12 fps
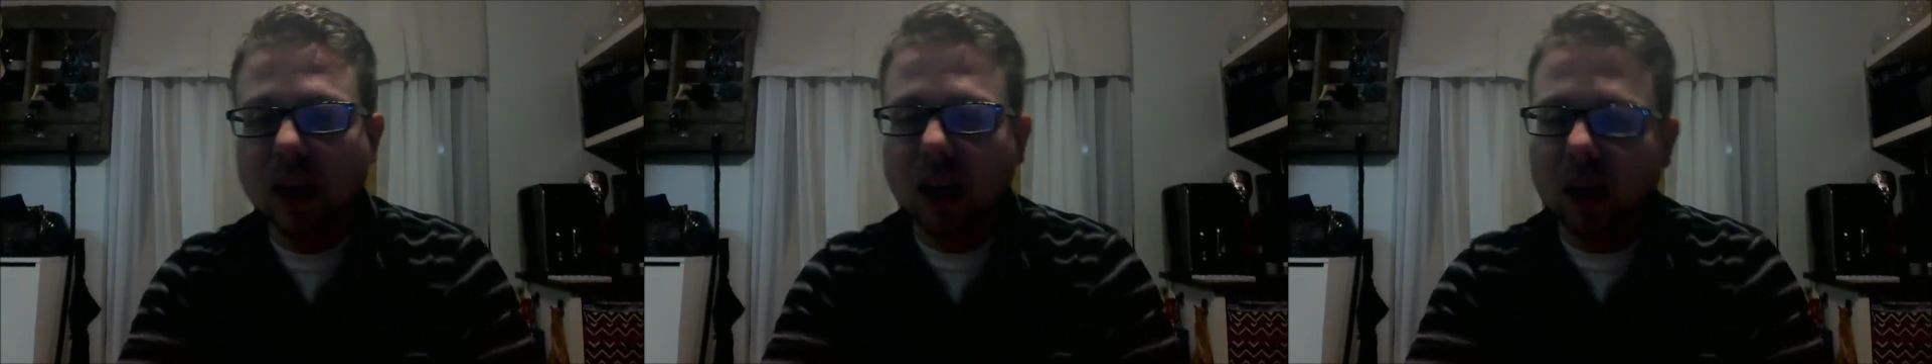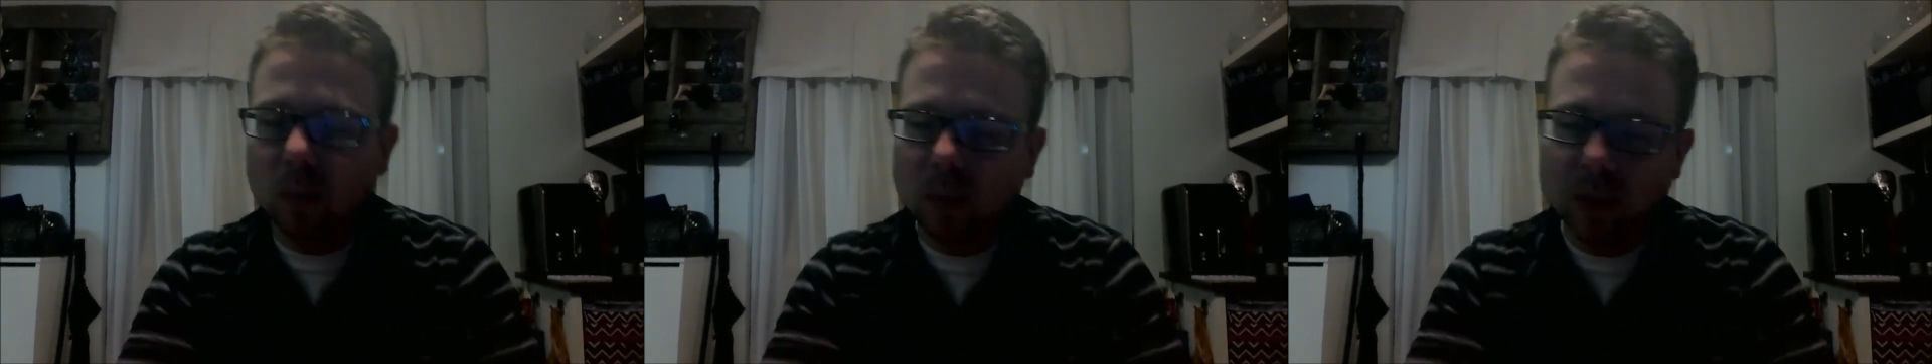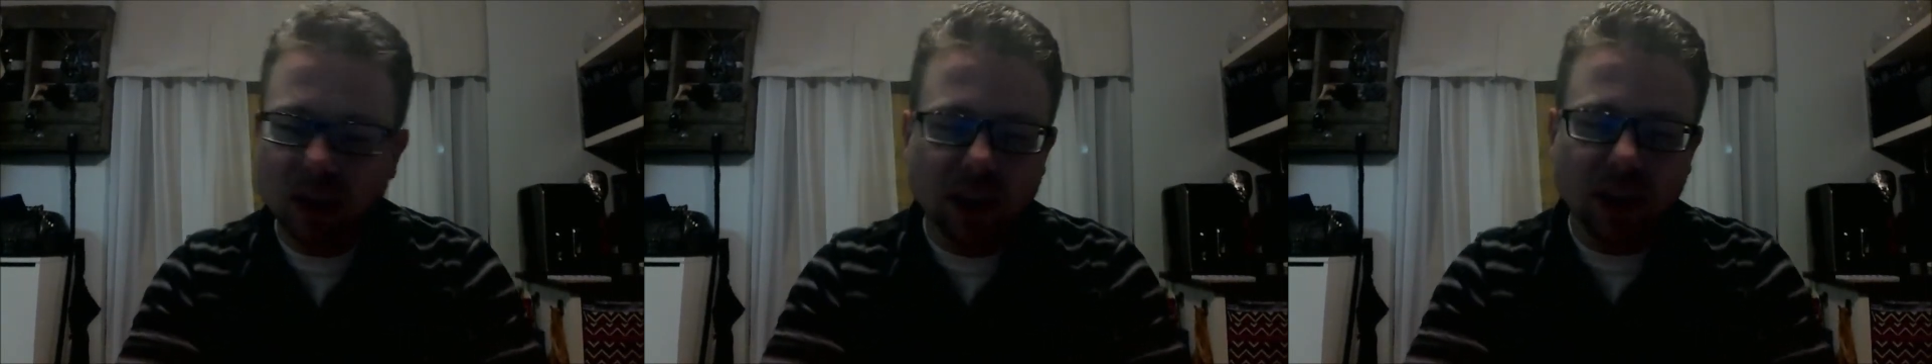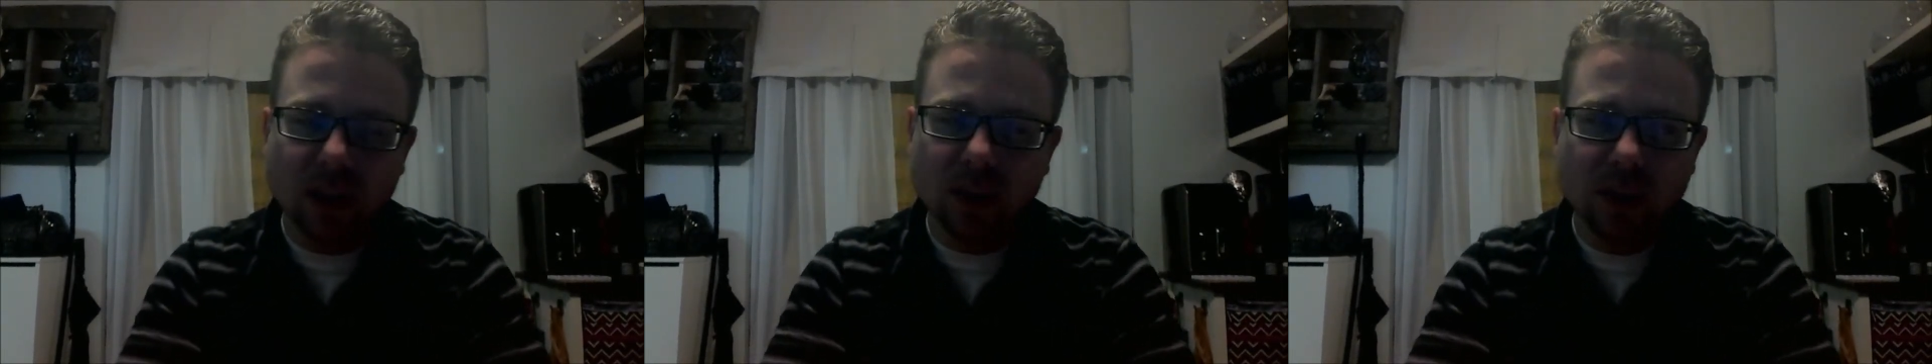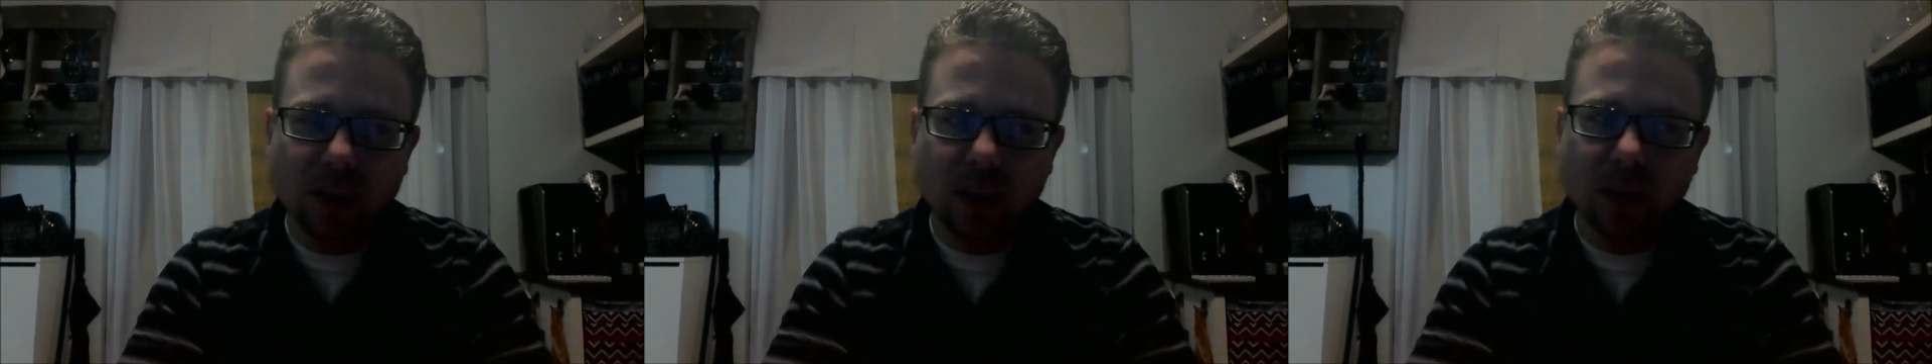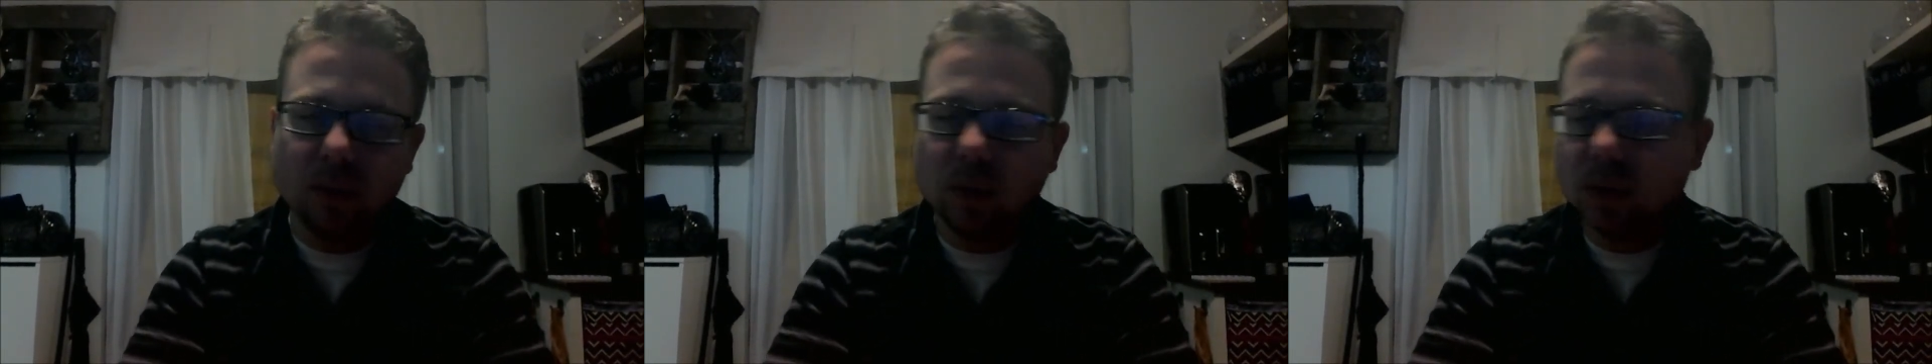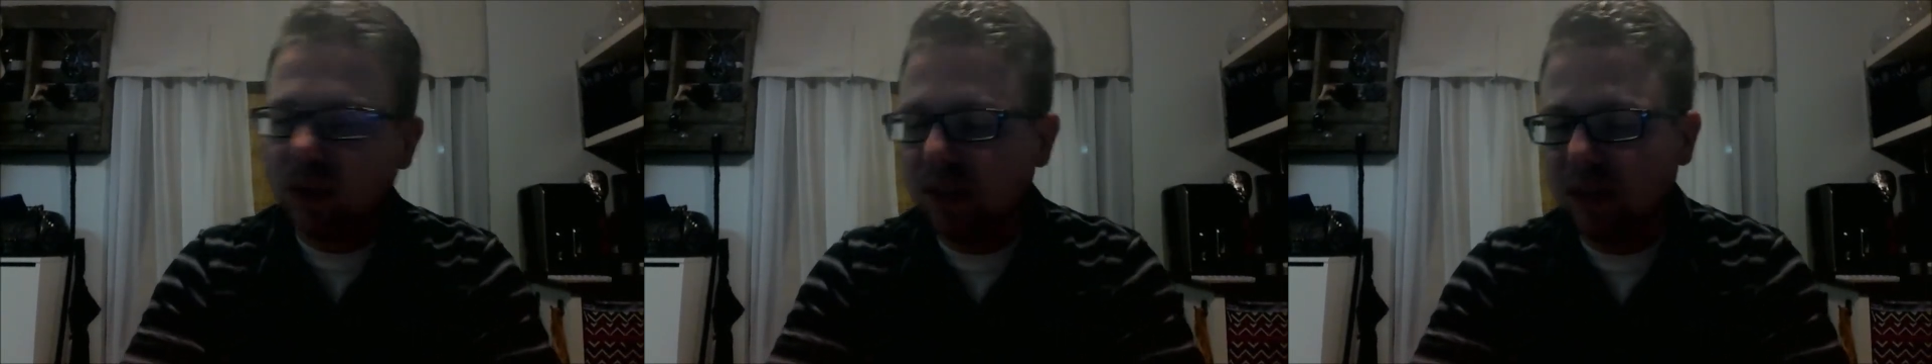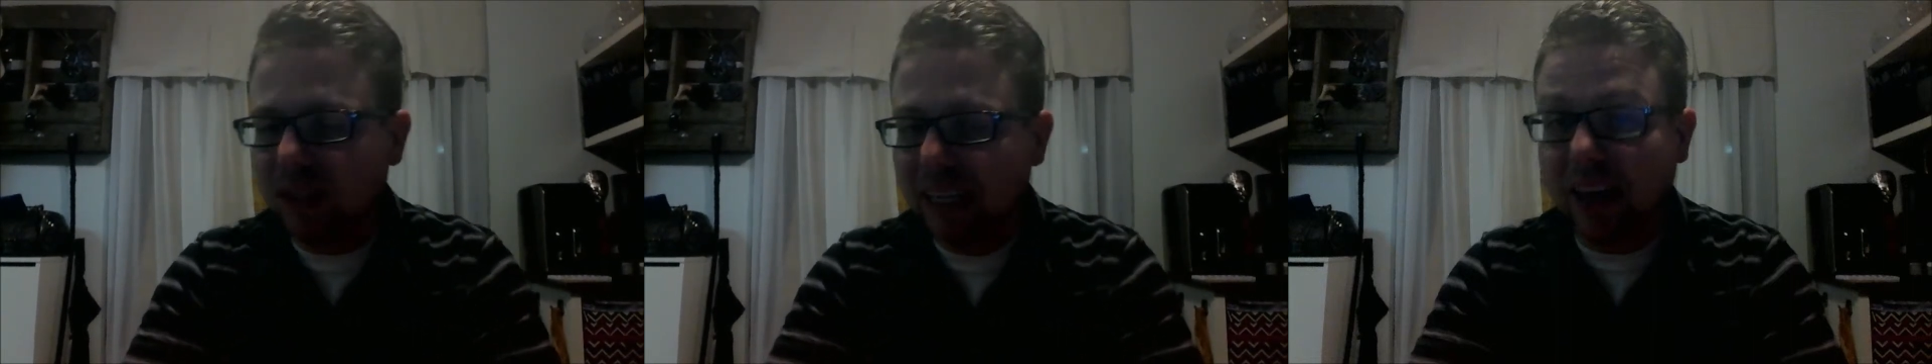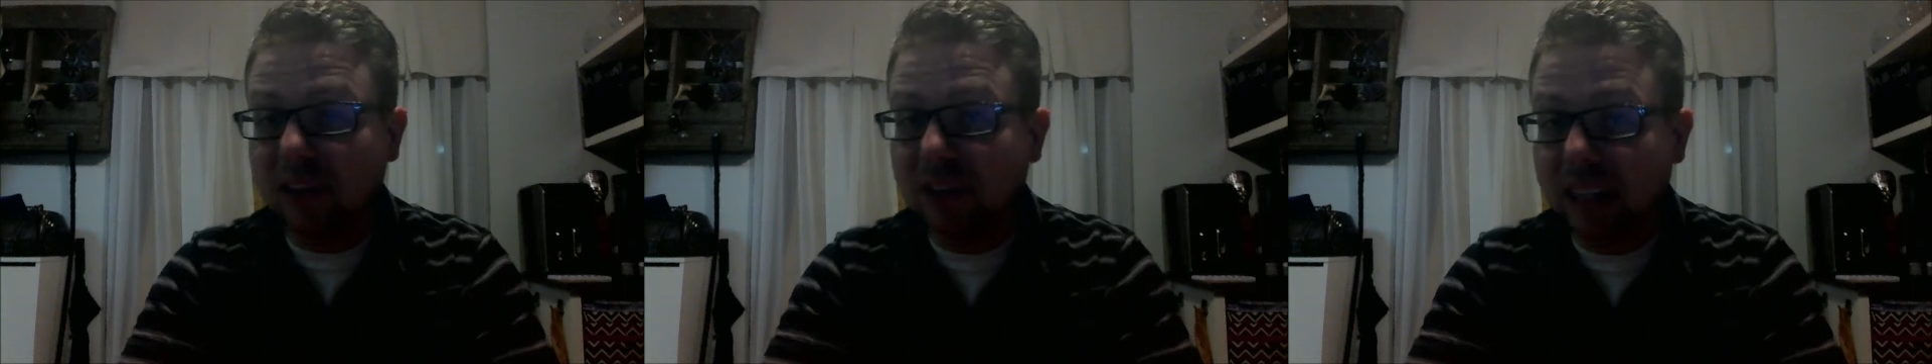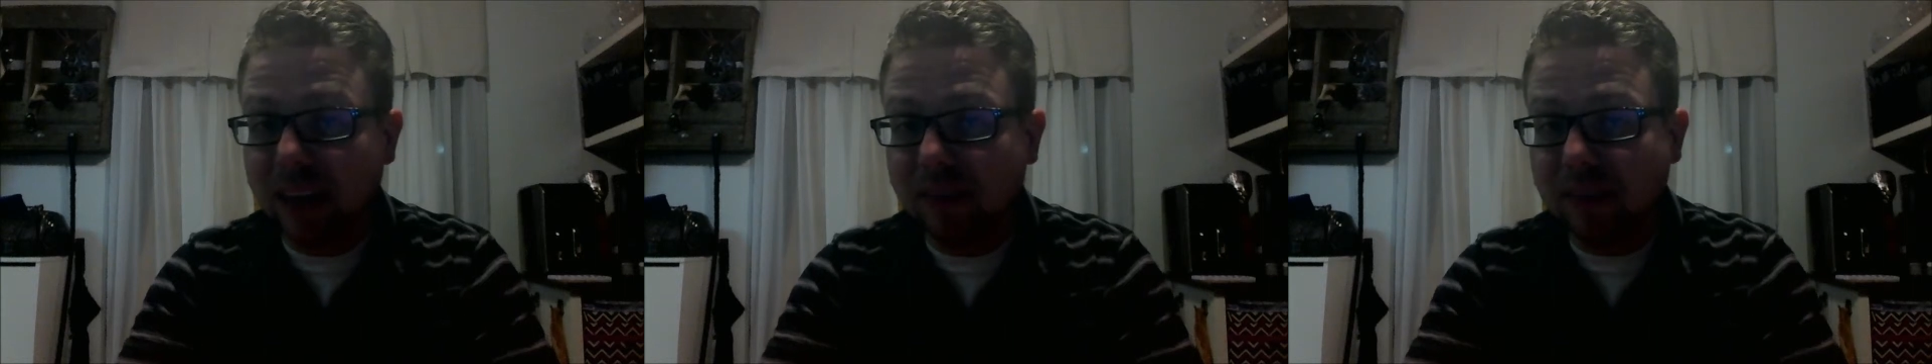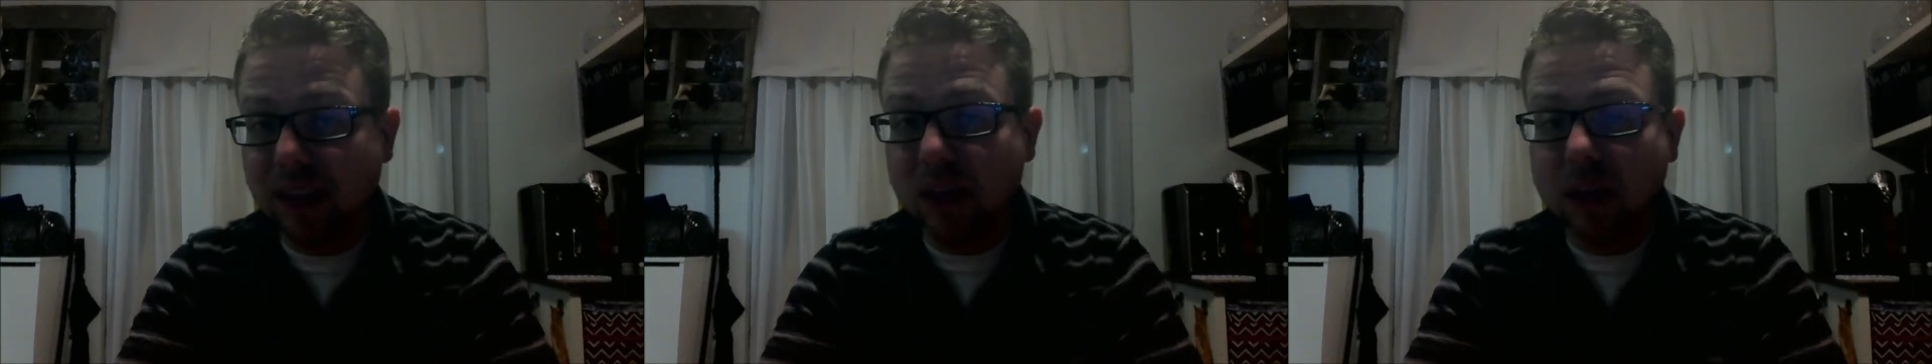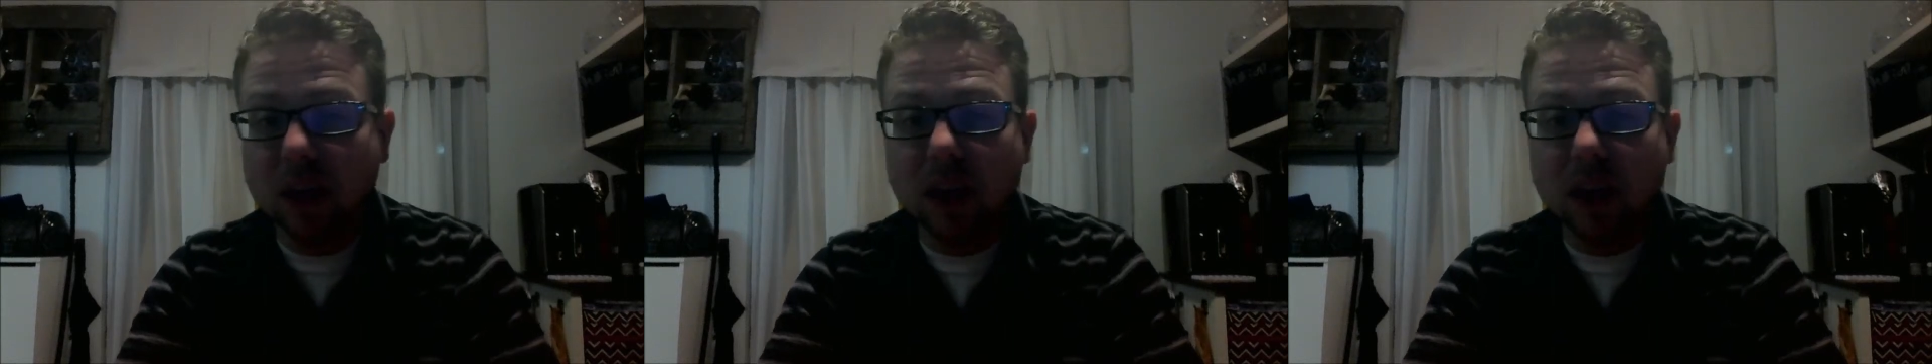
more detailed than most everything else that I found.